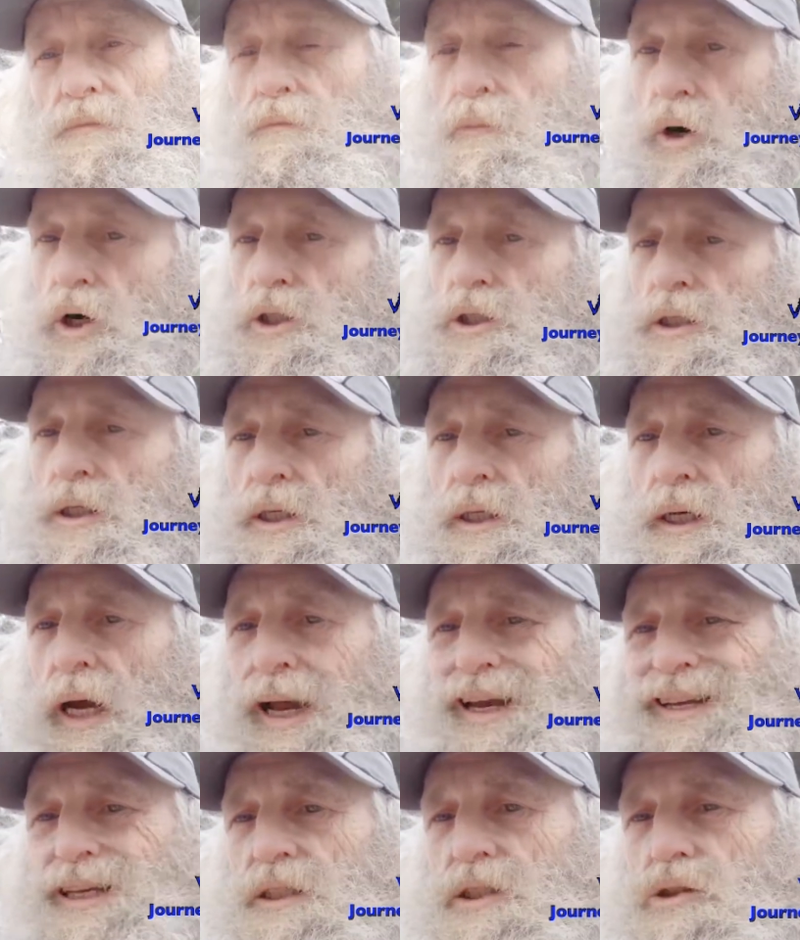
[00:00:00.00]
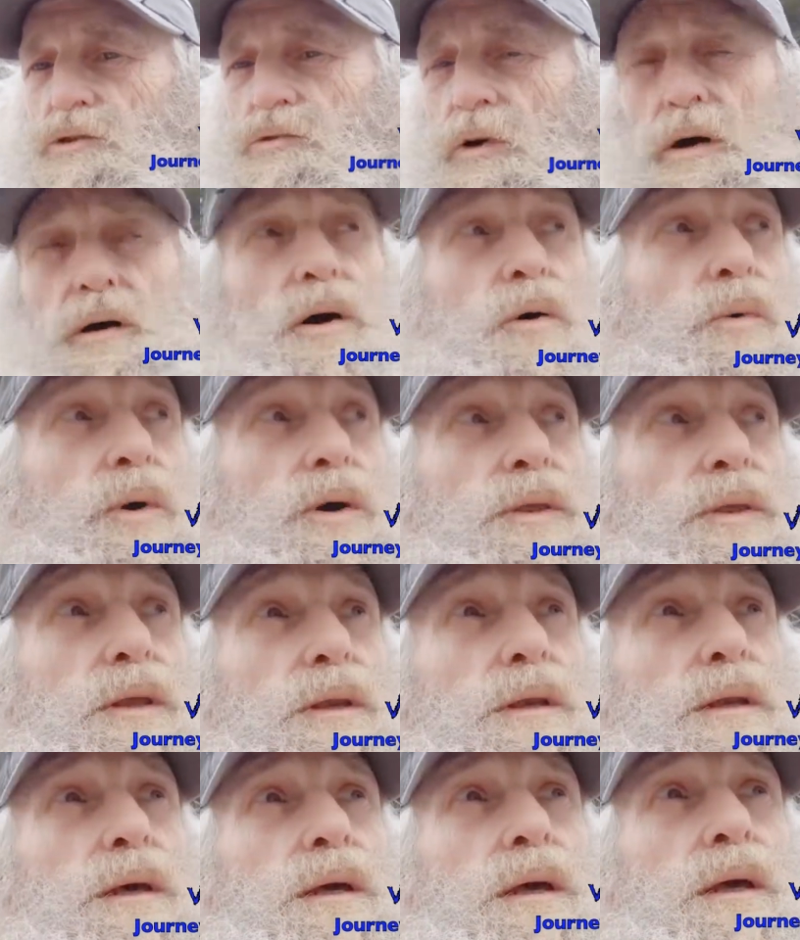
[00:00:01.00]
Personally, I didn't struggle with it
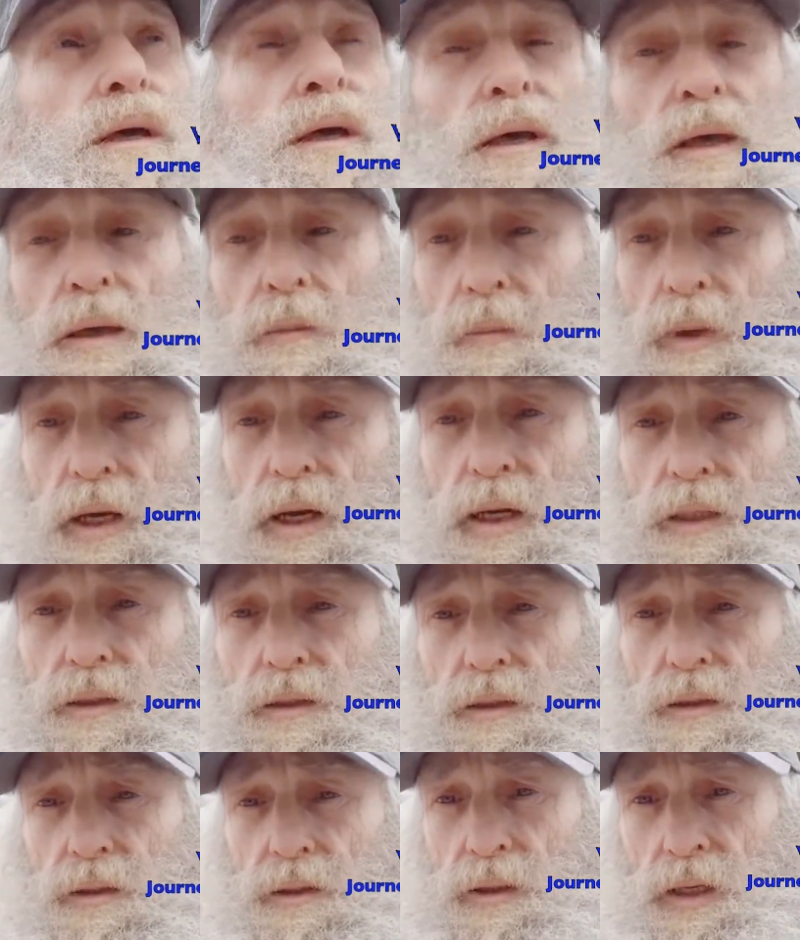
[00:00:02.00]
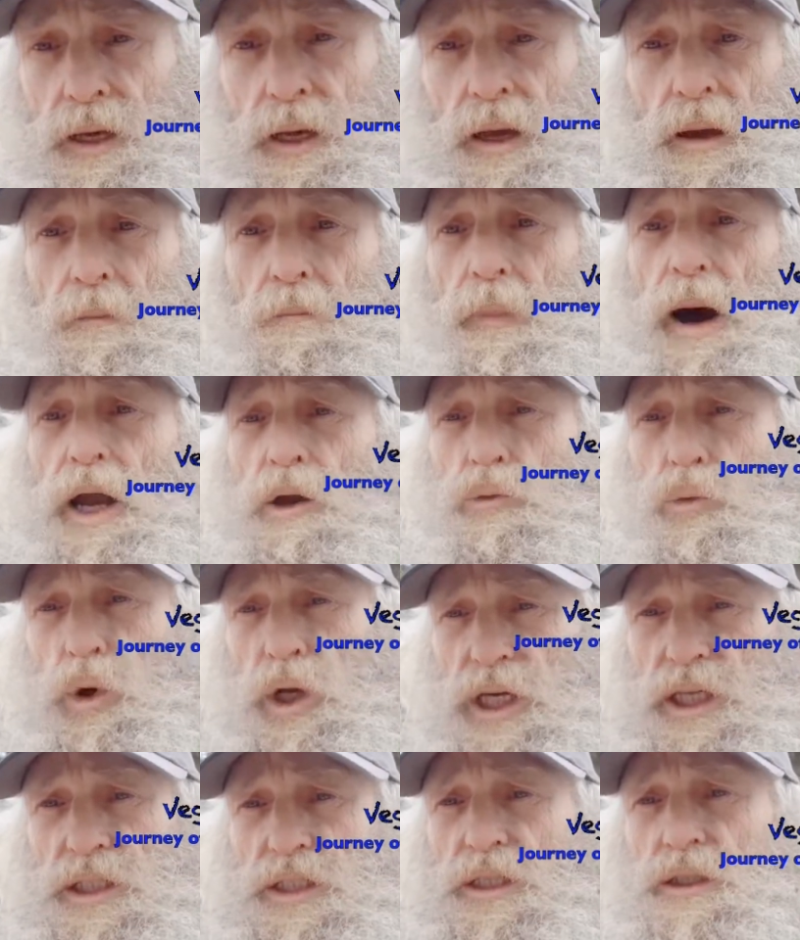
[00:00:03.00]
because my
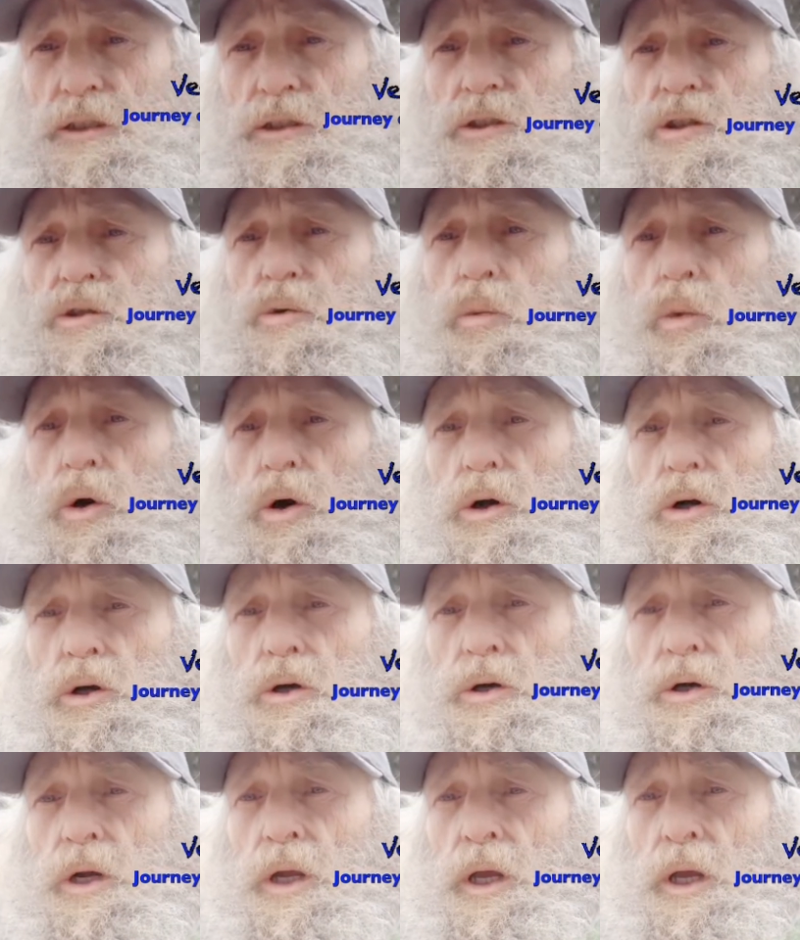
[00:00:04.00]
reasons were